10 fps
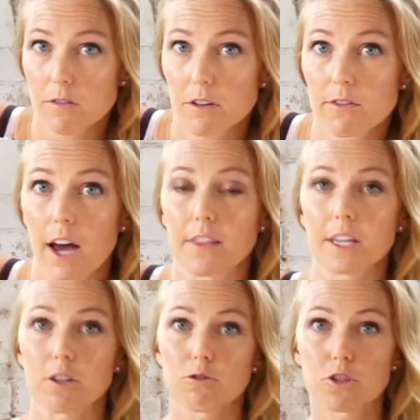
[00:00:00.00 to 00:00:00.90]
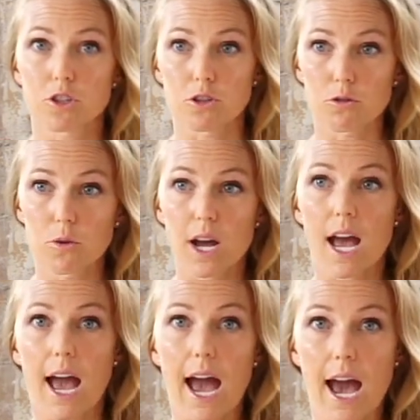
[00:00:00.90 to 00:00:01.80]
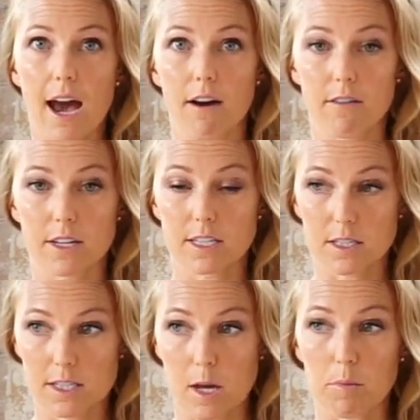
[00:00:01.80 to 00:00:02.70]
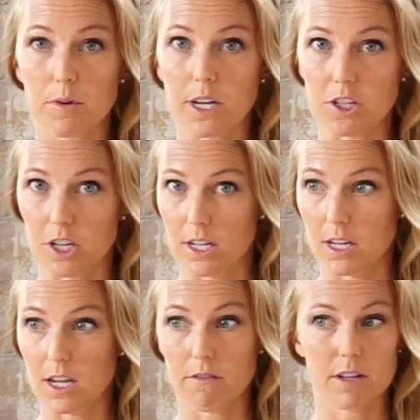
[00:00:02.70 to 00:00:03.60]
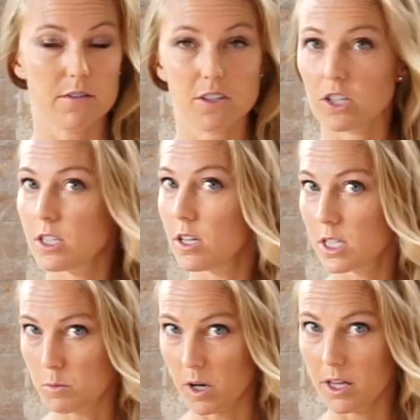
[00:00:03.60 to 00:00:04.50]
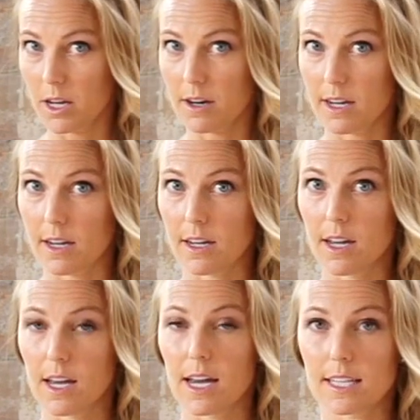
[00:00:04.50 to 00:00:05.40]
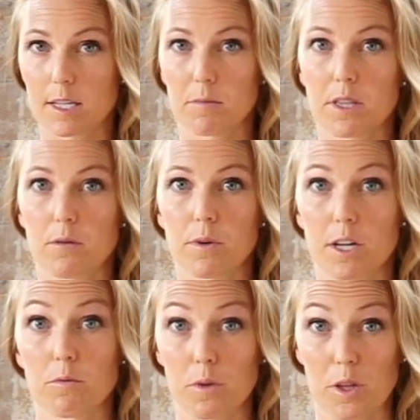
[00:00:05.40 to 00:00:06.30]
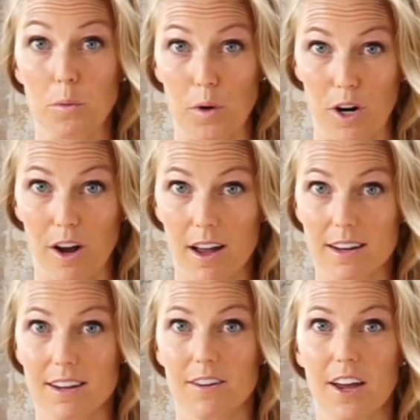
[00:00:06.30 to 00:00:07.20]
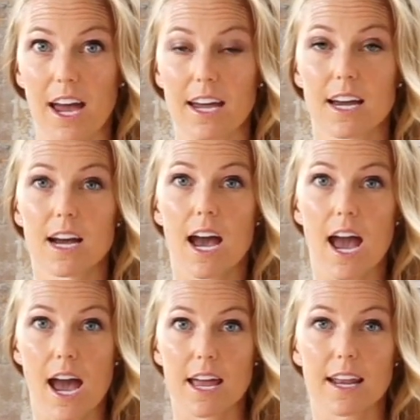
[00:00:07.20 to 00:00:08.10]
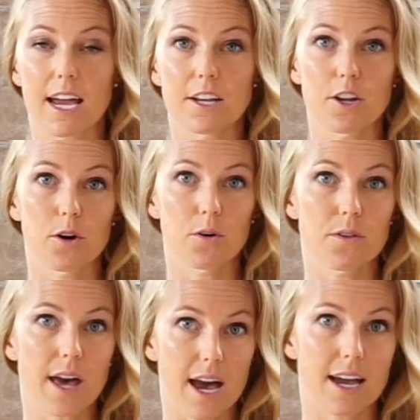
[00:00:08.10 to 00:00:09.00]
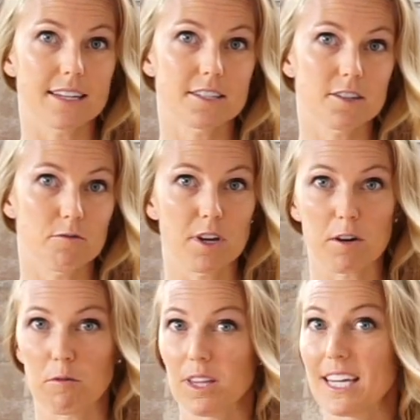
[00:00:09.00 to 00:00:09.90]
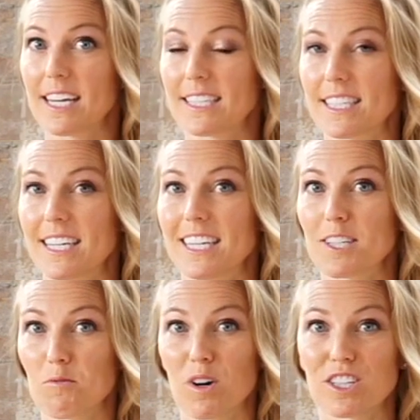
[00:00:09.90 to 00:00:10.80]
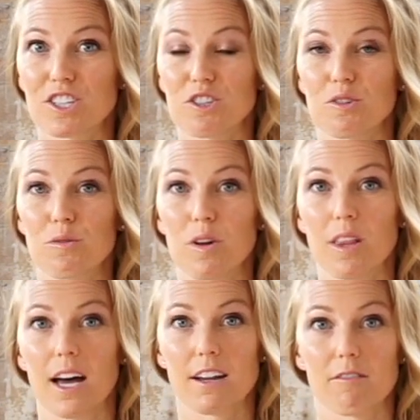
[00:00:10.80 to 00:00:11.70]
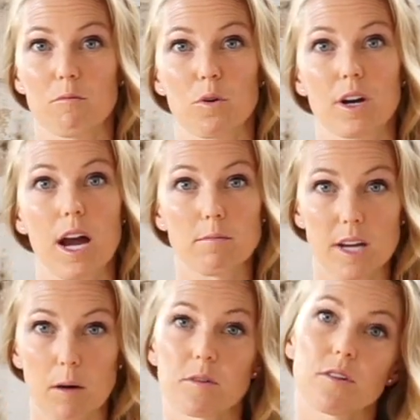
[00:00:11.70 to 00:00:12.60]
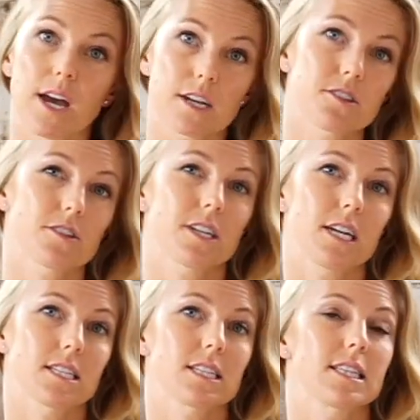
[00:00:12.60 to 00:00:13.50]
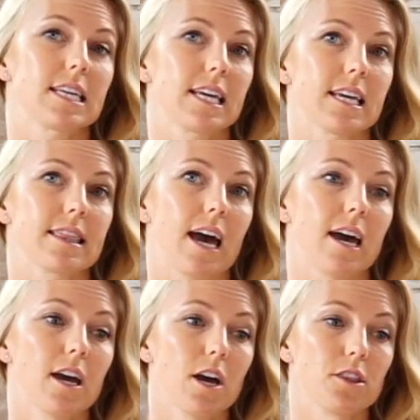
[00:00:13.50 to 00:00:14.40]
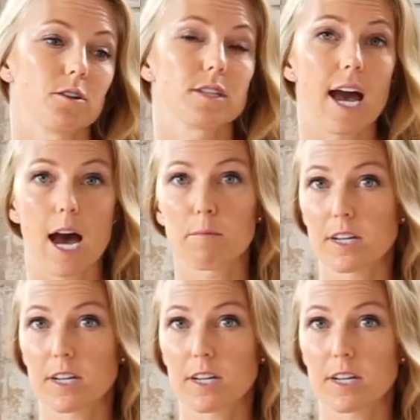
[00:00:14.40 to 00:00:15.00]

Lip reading: if you found that you do have separation, even if it's just a small area, it's something that we can really work on, okay? And I know that we get really antsy to want to do a lot of more abdominal exercises, thinking that those ab